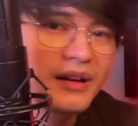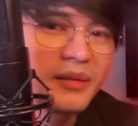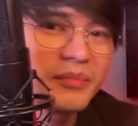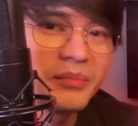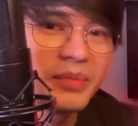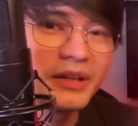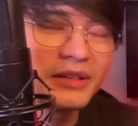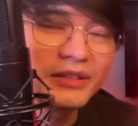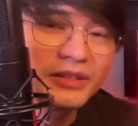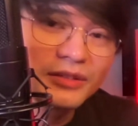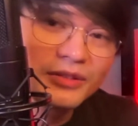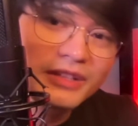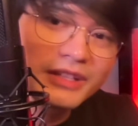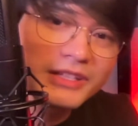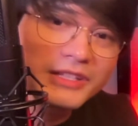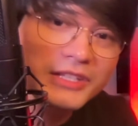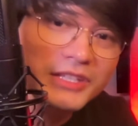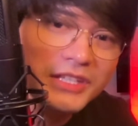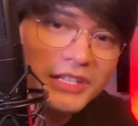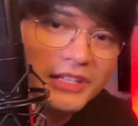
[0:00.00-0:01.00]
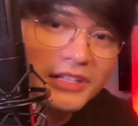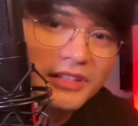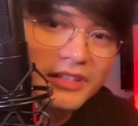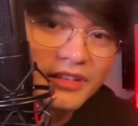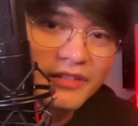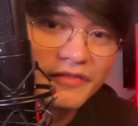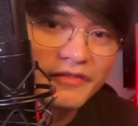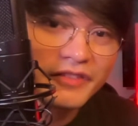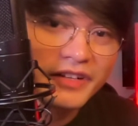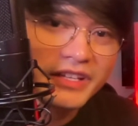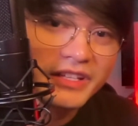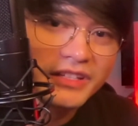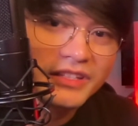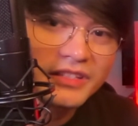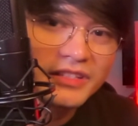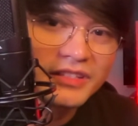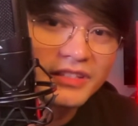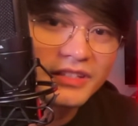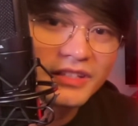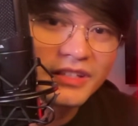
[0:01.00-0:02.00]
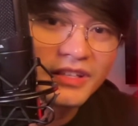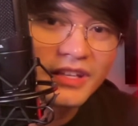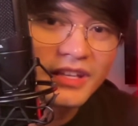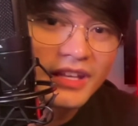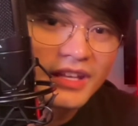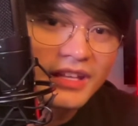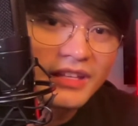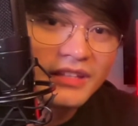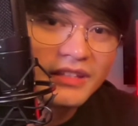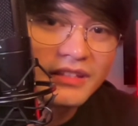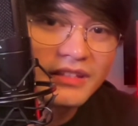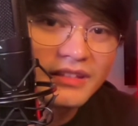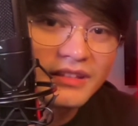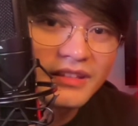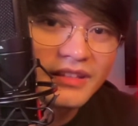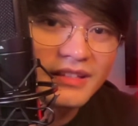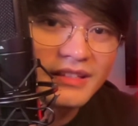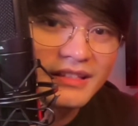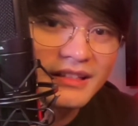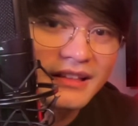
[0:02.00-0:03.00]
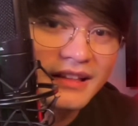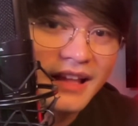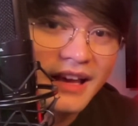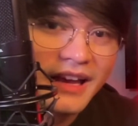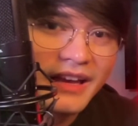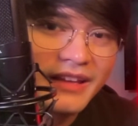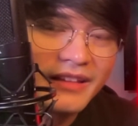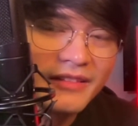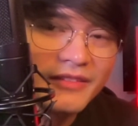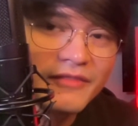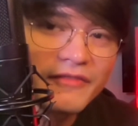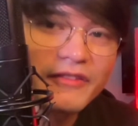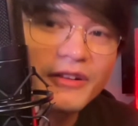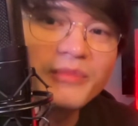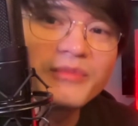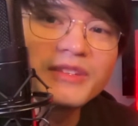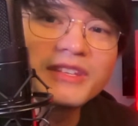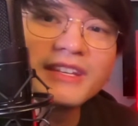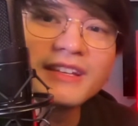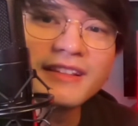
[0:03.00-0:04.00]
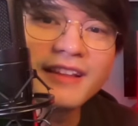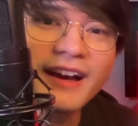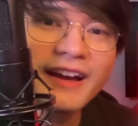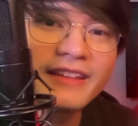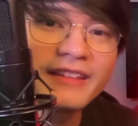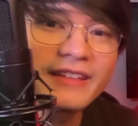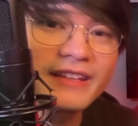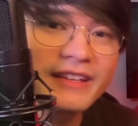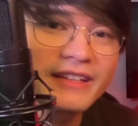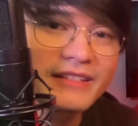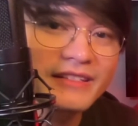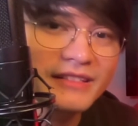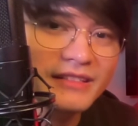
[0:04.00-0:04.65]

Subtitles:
But you can see the difference. This light from Yeelight is...